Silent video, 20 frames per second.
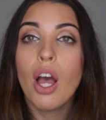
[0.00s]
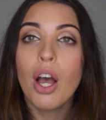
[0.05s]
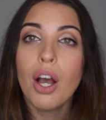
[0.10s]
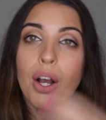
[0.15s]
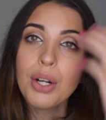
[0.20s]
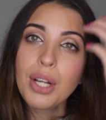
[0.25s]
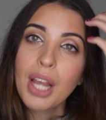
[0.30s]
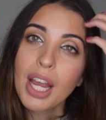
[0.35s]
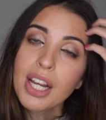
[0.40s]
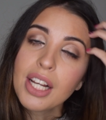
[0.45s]

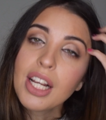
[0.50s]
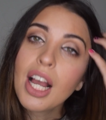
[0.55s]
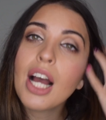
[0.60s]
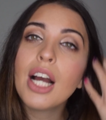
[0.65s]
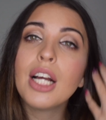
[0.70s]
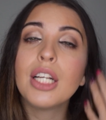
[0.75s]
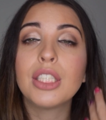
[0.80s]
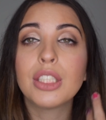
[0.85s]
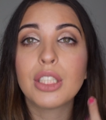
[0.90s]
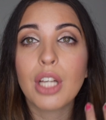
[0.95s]
Okay
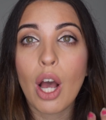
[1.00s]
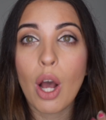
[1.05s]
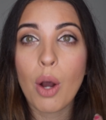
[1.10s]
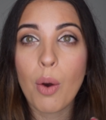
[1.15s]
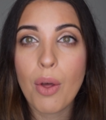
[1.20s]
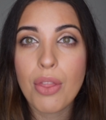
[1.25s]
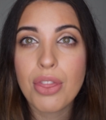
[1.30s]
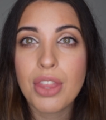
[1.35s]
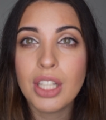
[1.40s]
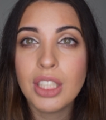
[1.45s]
guys,
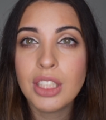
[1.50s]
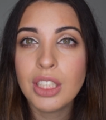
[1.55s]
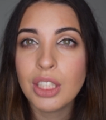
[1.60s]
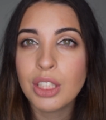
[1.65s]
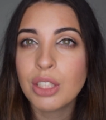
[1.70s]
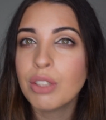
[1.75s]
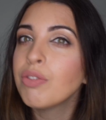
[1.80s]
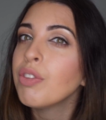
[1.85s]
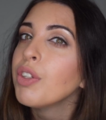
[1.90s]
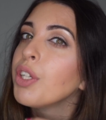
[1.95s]
so this
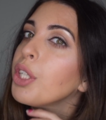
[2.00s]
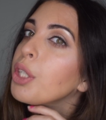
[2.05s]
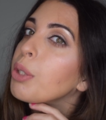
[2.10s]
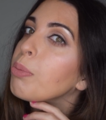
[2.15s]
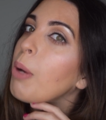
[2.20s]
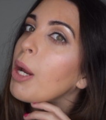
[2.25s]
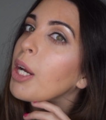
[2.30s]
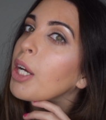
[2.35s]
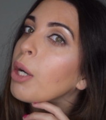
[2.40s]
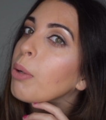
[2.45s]
is the finished
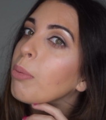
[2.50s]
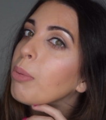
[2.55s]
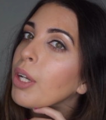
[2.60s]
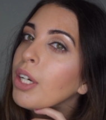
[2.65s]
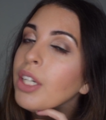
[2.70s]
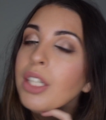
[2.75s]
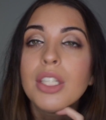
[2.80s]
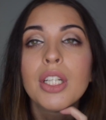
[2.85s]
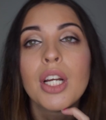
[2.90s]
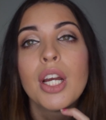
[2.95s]
makeup
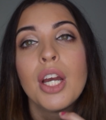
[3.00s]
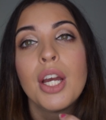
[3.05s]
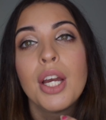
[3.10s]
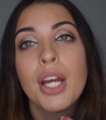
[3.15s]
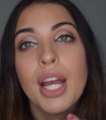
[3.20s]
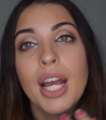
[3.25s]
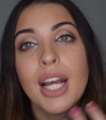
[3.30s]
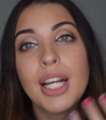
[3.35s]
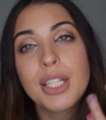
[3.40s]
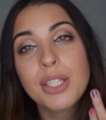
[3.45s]
look.
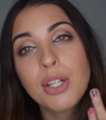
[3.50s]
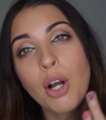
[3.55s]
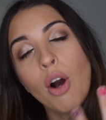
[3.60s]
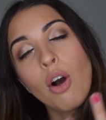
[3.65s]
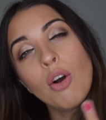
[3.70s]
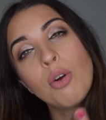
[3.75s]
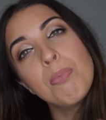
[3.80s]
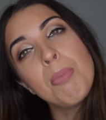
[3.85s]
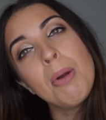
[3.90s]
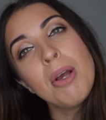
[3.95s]
It's got
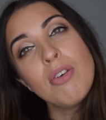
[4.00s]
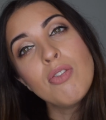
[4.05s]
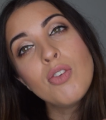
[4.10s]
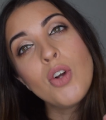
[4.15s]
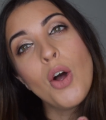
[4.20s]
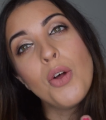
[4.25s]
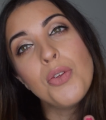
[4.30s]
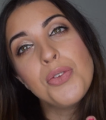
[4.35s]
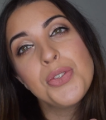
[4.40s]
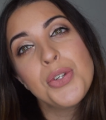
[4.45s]
a bit of
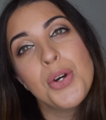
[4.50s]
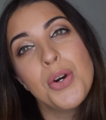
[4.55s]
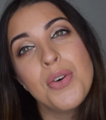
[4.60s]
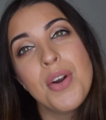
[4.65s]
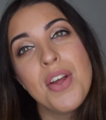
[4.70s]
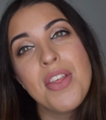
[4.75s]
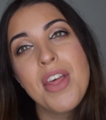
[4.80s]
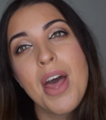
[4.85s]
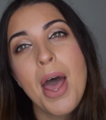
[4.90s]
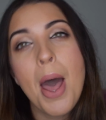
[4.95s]
contour
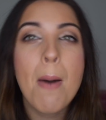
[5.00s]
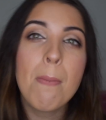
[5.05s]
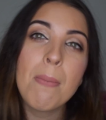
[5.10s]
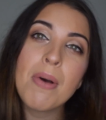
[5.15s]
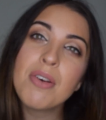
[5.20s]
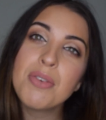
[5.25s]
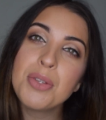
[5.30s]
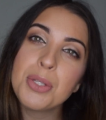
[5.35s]
in there, a bit of